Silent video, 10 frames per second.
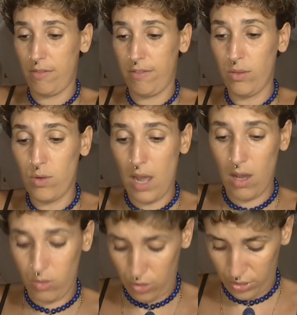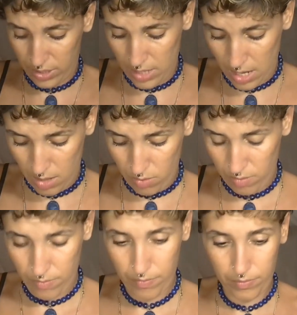flew out just now.
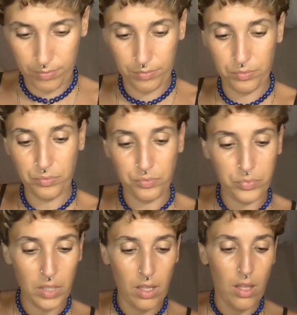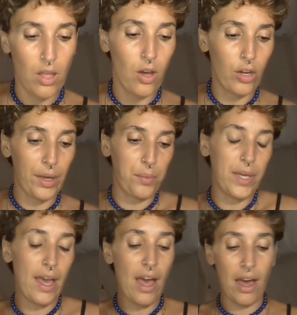Okay, we
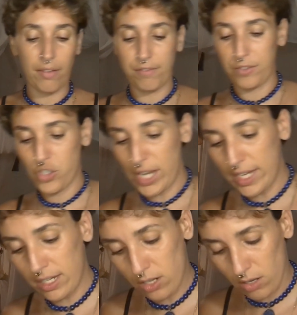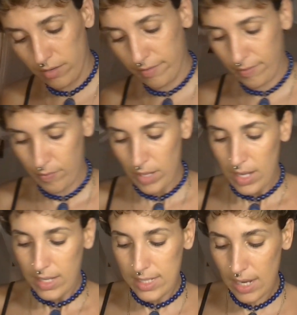have shake it off.
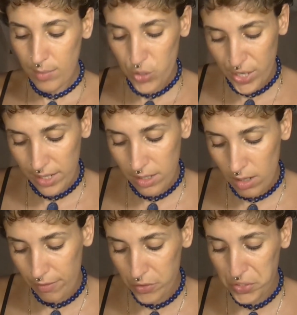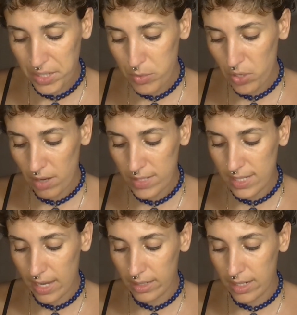It's time to shake it off. You seem to have
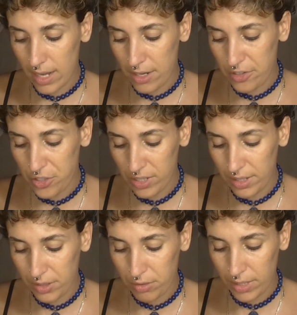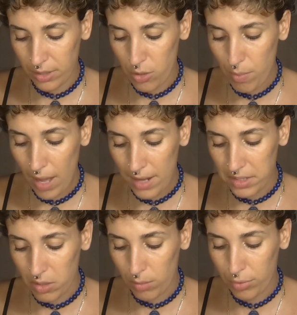stagnant energy lingering in your
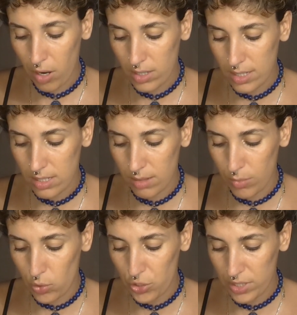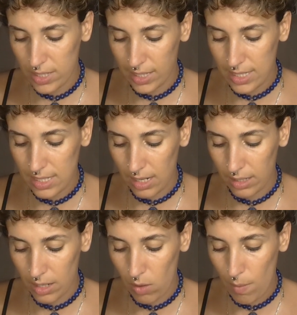body. Unprocessed emotions get stuck
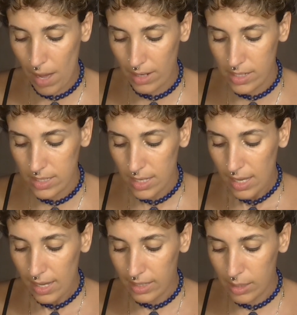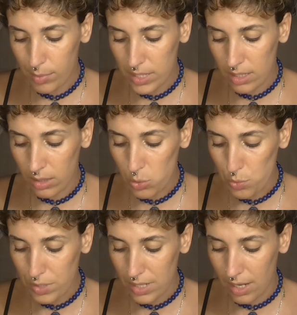in our bodies and keep us in
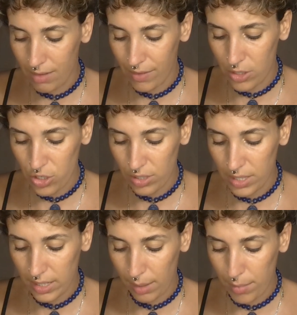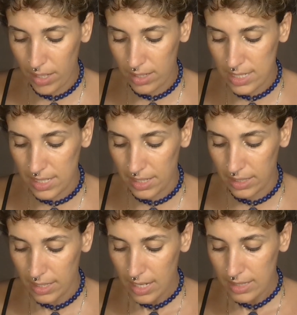loops and eventually can make us sick.
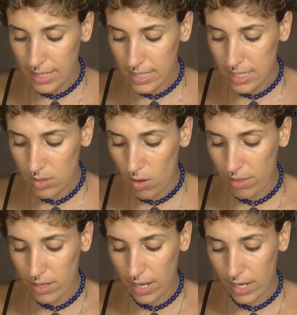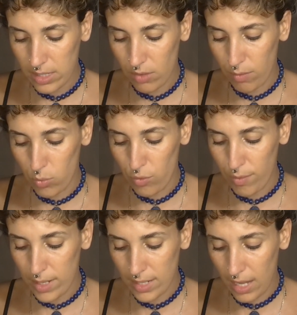Dancing or other kinds of
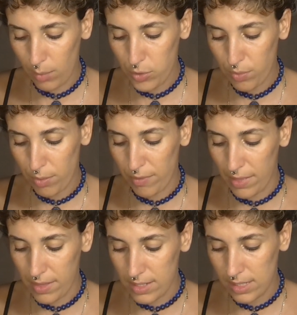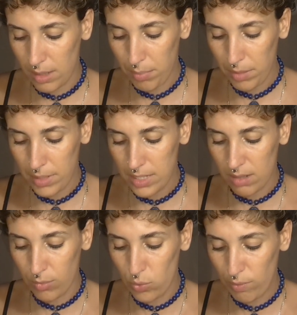movement help to prevent this. Implement
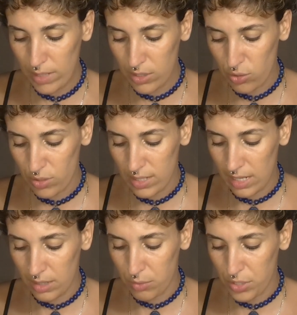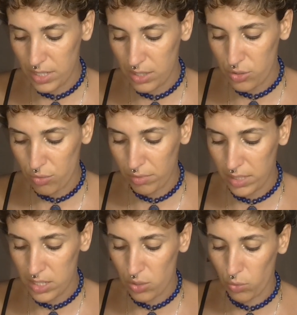some movement into your daily routine to
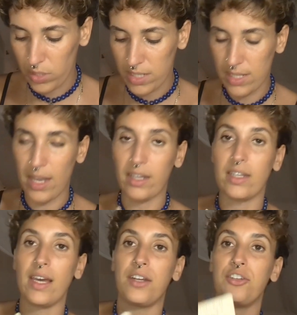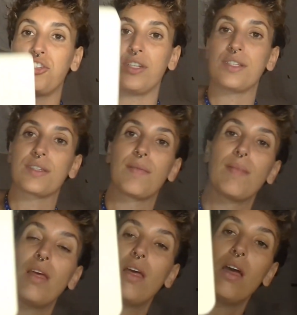release old and stagnant energies.
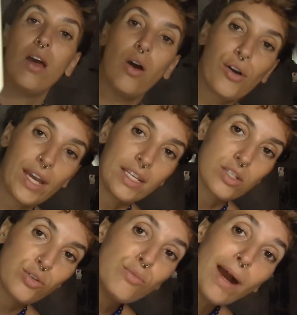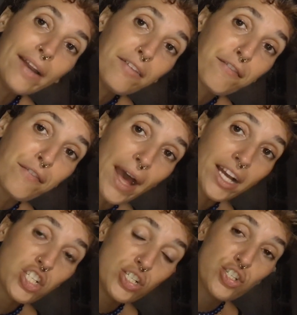Okay, so you might
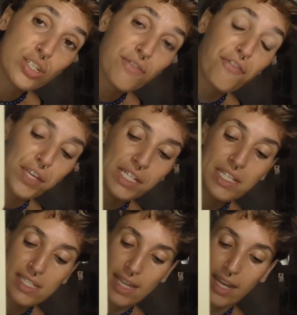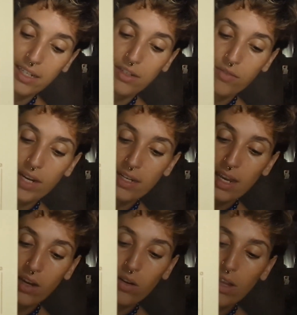actually just feel stagnant right
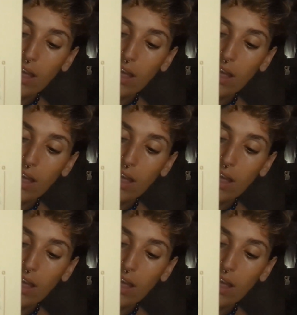now.